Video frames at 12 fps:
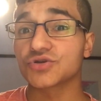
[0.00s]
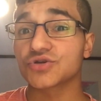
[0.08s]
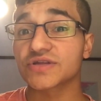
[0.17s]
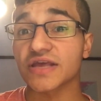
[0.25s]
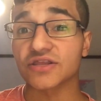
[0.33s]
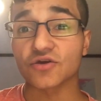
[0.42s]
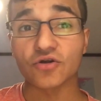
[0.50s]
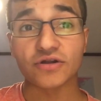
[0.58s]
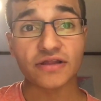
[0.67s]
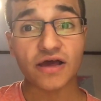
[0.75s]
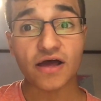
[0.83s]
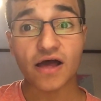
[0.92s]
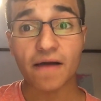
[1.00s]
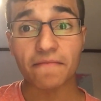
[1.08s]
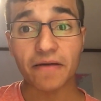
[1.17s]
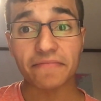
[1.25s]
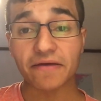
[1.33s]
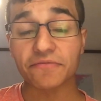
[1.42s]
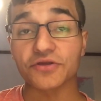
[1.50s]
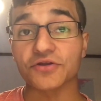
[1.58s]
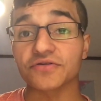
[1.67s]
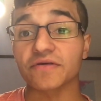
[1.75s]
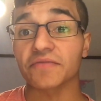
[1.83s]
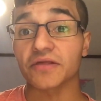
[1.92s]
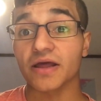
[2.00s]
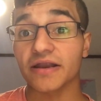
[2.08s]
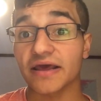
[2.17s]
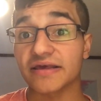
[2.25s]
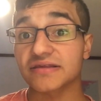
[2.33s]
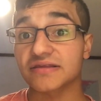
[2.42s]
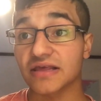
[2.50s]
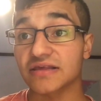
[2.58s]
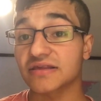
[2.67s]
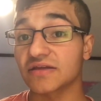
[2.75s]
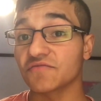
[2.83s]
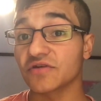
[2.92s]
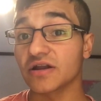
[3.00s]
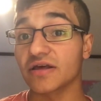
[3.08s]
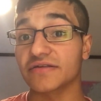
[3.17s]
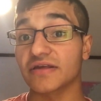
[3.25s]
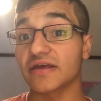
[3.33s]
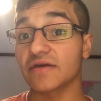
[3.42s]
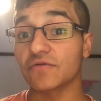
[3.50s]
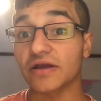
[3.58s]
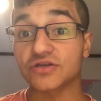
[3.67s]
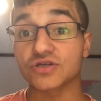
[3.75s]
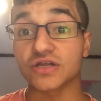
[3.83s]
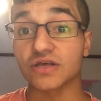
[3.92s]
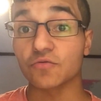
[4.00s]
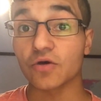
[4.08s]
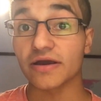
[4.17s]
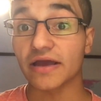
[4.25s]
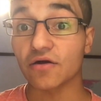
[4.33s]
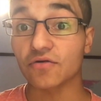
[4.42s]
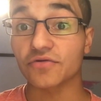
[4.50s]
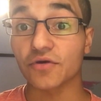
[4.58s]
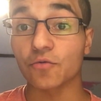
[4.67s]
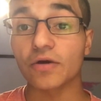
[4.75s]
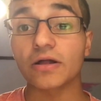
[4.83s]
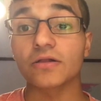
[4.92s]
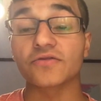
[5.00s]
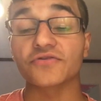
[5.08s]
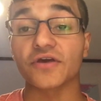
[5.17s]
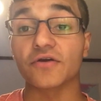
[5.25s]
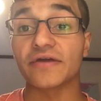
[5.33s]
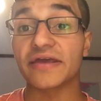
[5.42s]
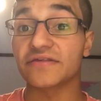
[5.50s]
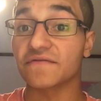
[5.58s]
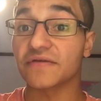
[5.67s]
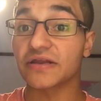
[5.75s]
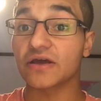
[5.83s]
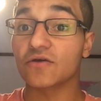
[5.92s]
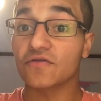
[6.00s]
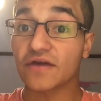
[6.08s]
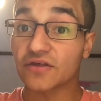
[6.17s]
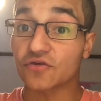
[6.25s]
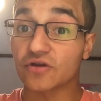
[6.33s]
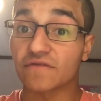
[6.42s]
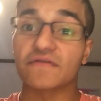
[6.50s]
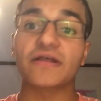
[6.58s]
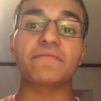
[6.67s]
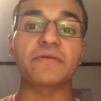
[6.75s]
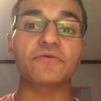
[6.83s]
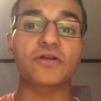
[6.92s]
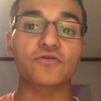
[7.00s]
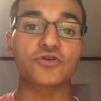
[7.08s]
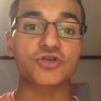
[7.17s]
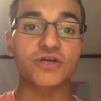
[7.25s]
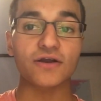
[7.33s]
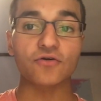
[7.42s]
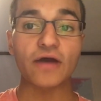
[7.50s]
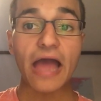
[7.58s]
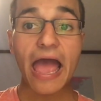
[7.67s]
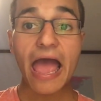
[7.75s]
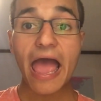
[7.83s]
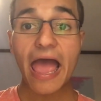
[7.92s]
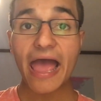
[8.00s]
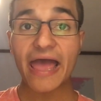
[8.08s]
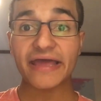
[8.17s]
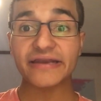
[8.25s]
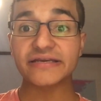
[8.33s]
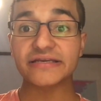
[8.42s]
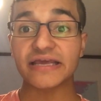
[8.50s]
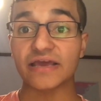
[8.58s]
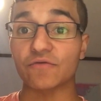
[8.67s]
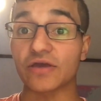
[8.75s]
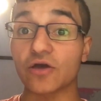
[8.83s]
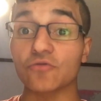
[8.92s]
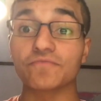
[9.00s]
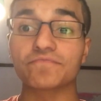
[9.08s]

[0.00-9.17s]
Said to Ollie that I might be able to do something like this. Didn't realise that it would actually work out so well. So here's a video. Thanks, Ollie, for letting me put it on your channel. And here we go.